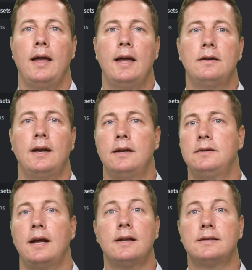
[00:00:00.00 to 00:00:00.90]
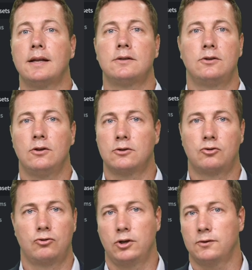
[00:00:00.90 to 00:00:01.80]
And data sets
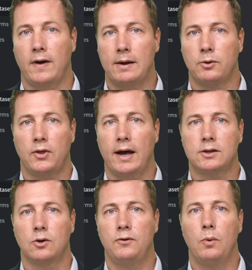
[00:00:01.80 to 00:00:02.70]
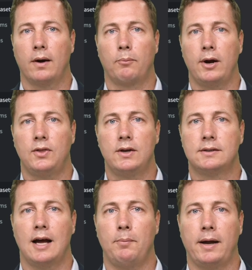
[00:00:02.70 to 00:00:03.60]
just fine with that. So if you want to break things
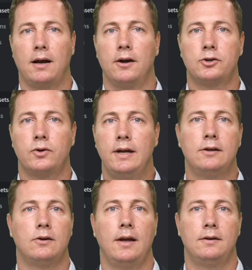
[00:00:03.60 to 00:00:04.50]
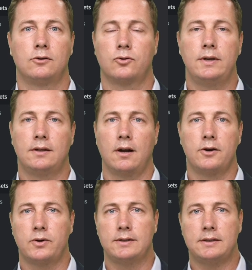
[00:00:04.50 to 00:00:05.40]
down by country and treat the
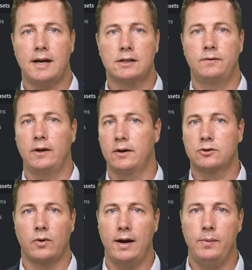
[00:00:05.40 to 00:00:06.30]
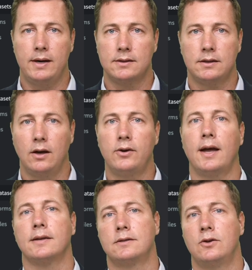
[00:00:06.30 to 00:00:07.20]
country as a text field, it's great. We can see, oh
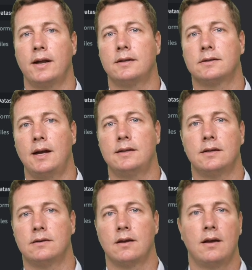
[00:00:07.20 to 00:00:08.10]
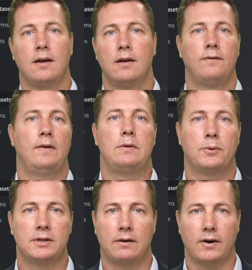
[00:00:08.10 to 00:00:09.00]
yes, United States is
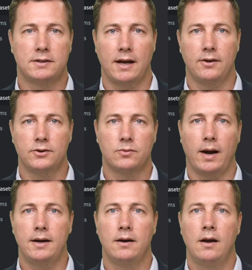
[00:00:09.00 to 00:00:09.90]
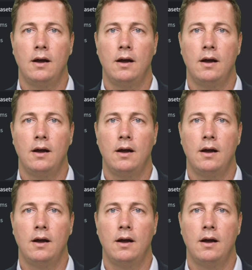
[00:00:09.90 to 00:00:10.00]
50% of our sales, right?